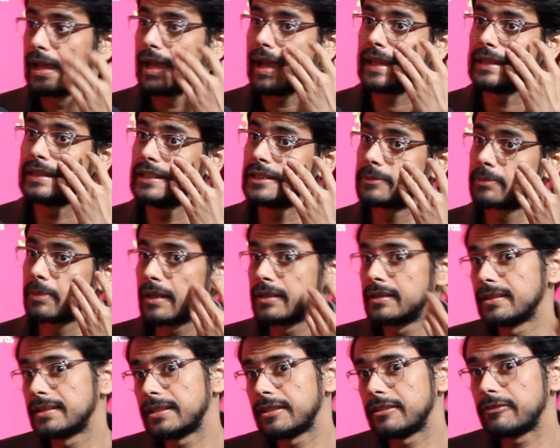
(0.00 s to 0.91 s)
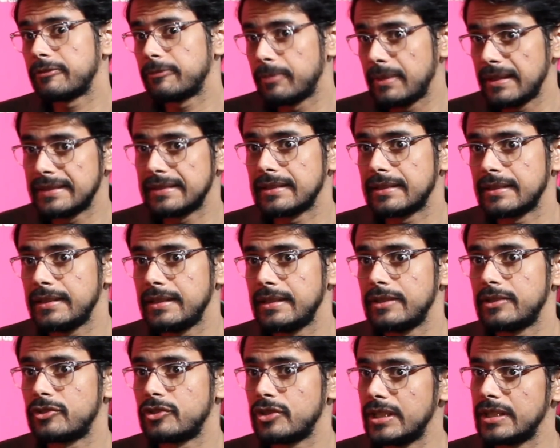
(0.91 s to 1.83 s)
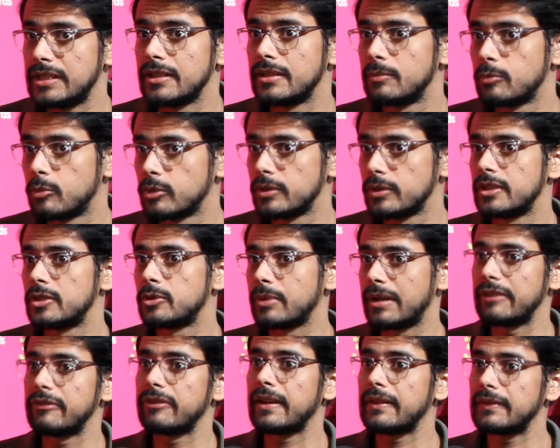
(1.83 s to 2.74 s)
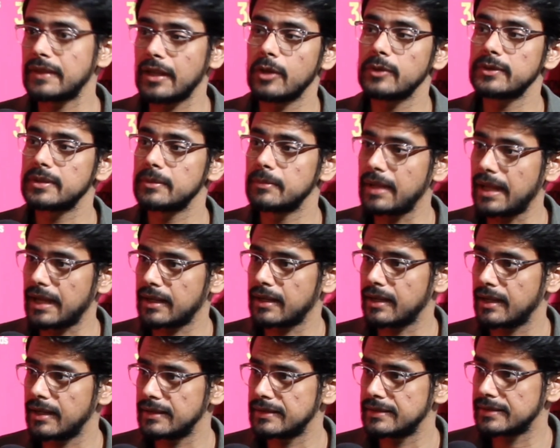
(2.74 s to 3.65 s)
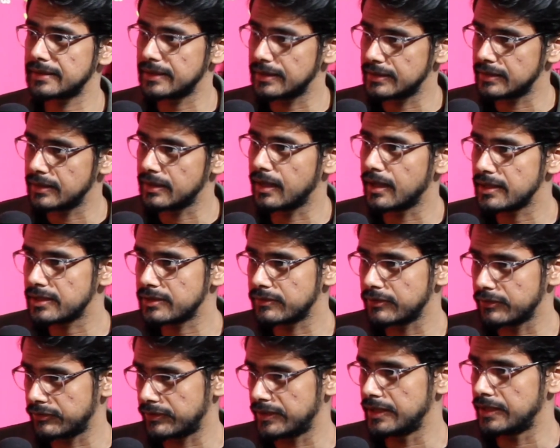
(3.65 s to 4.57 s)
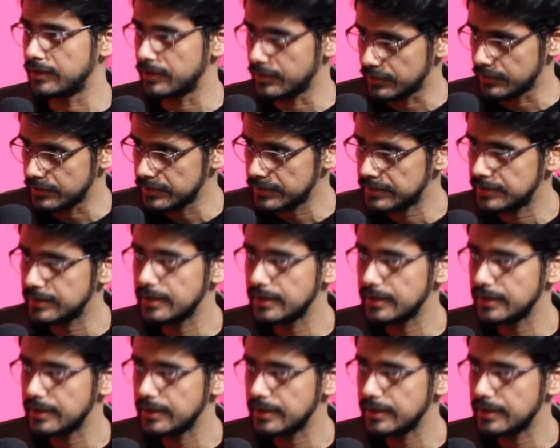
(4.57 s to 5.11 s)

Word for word: And these brothers have basically treated more 25,000 black kites in the last 15 years.